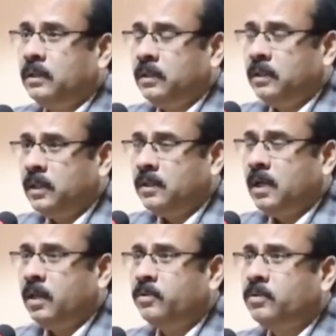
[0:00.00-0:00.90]
In this
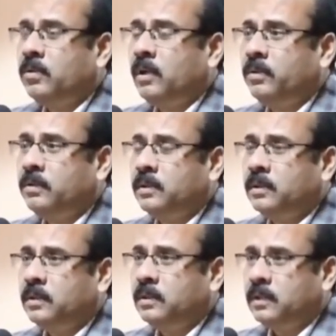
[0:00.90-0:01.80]
house-to-house
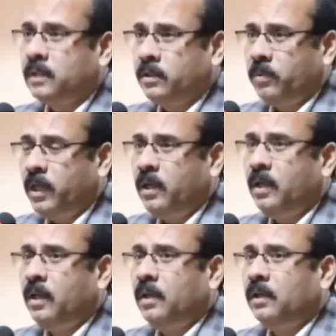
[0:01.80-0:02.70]
survey,
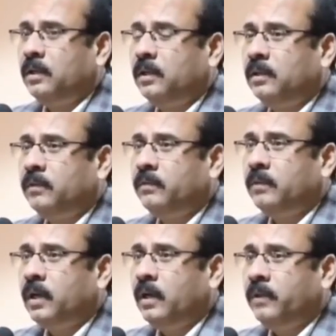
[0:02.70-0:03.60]

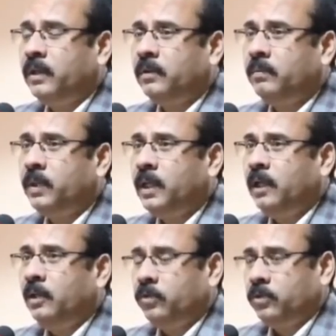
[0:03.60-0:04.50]
our
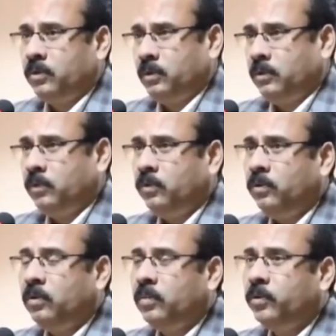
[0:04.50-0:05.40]
BLOs, you
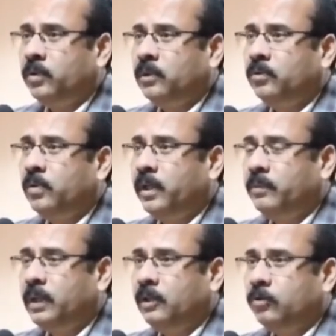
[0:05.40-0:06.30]
know about who are
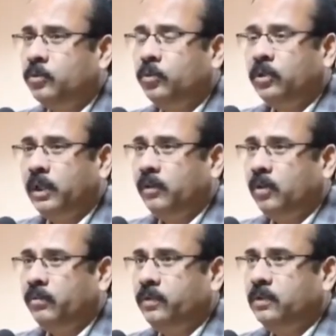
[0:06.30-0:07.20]
BLOs, booth
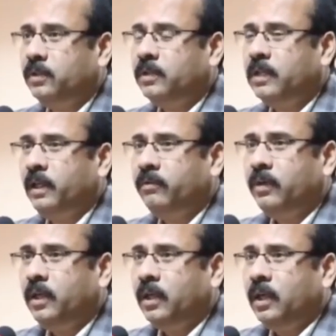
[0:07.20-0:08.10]
level officers.
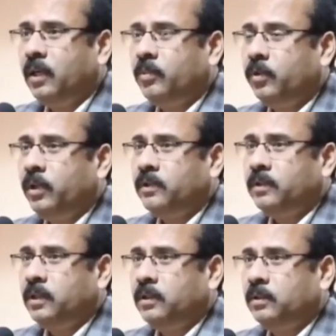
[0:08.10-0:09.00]
Every polling
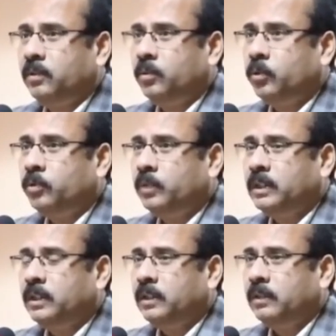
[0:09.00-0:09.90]
station or booth
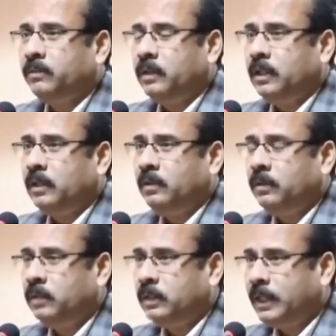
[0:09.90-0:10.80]
ma chahi we
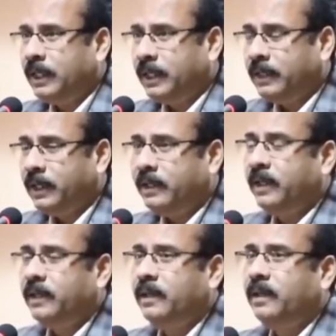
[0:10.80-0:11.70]
that in that
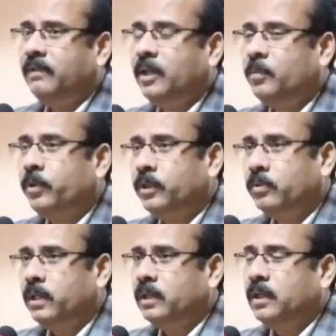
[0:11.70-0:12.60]
area we appoint
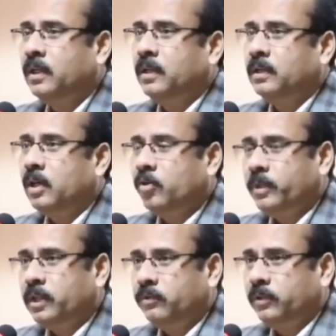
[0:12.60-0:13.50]
one
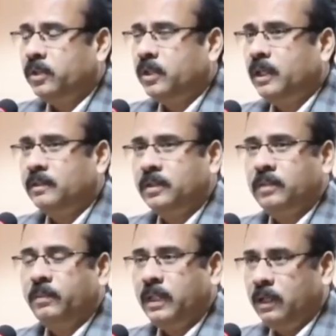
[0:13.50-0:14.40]
government official as
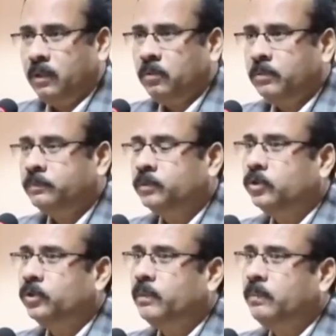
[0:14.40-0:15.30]
a BLO.
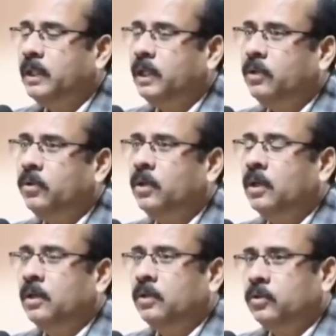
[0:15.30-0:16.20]
So the BLO
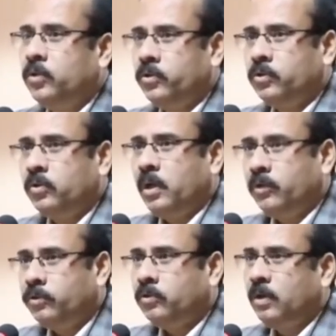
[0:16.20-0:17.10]
goes to
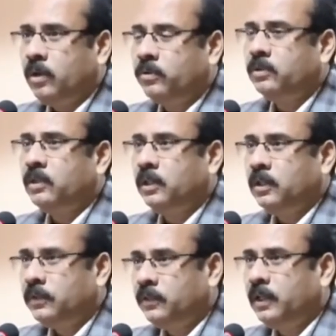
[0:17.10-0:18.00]
house
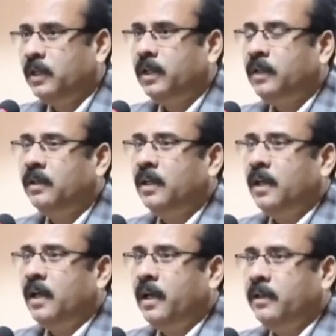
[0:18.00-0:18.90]
in his area
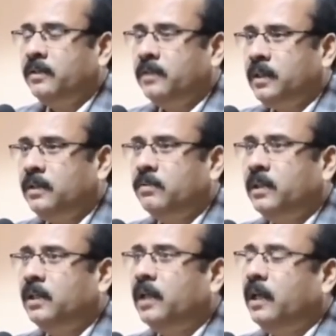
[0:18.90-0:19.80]
and sees
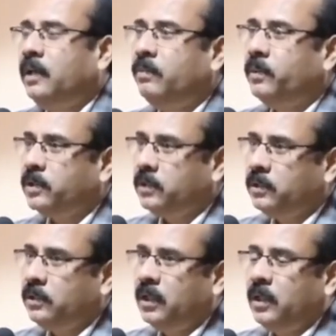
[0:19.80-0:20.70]
whether any
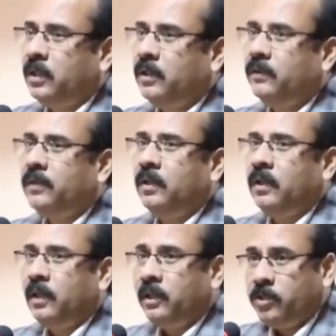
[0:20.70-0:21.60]
person is
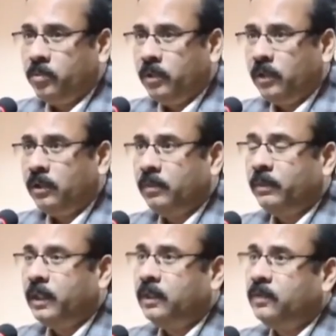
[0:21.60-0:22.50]
eligible
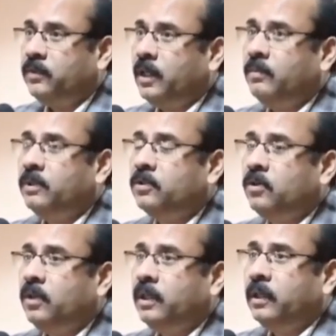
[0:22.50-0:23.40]
but his name is
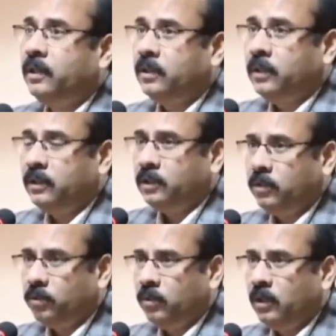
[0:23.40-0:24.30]
not entered in
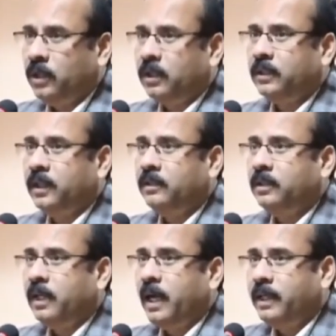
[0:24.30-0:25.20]
the roll. Then
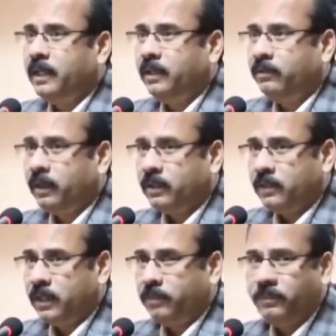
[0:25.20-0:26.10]
he
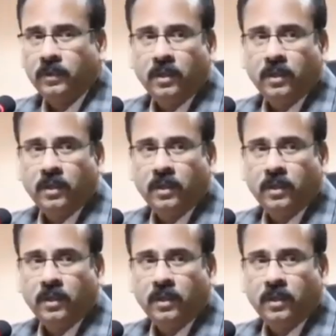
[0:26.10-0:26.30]
identifies them.